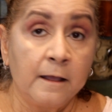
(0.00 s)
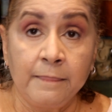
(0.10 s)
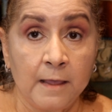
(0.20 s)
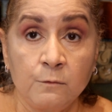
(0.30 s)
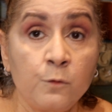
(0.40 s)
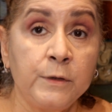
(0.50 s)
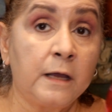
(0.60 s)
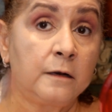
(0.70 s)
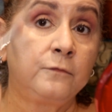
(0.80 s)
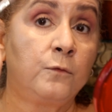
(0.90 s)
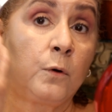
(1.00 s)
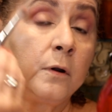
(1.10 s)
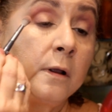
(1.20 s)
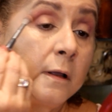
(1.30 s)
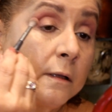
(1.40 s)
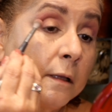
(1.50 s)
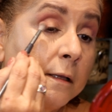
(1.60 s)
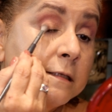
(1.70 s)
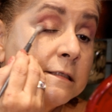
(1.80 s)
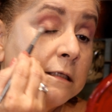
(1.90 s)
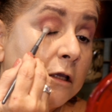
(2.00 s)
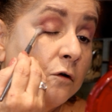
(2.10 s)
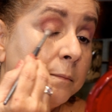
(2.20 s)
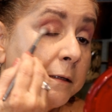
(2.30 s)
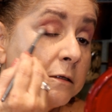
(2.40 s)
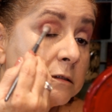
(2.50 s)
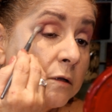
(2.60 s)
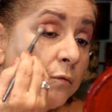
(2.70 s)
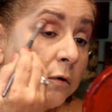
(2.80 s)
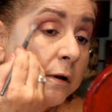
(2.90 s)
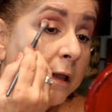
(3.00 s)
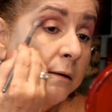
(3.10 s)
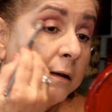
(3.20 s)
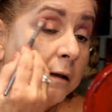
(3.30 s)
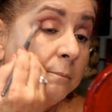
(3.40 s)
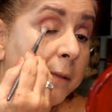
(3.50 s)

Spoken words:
And that one we got it for a steal because they were in